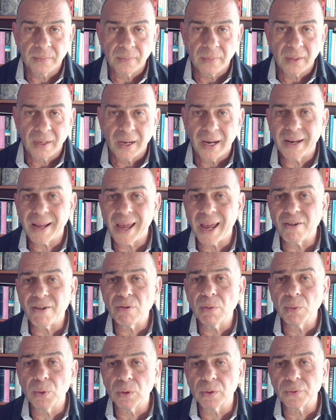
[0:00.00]
And our
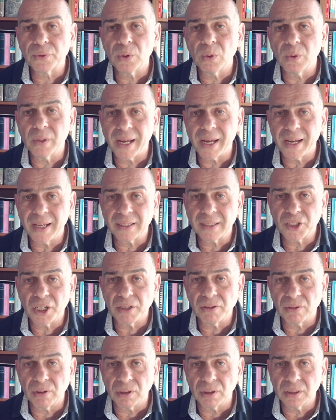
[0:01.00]
reward for all that
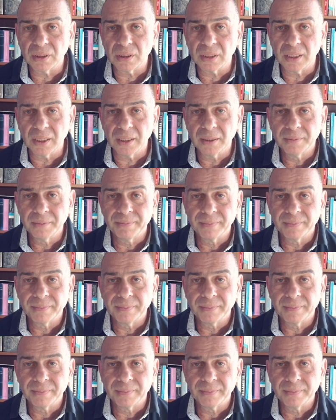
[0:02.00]
generosity?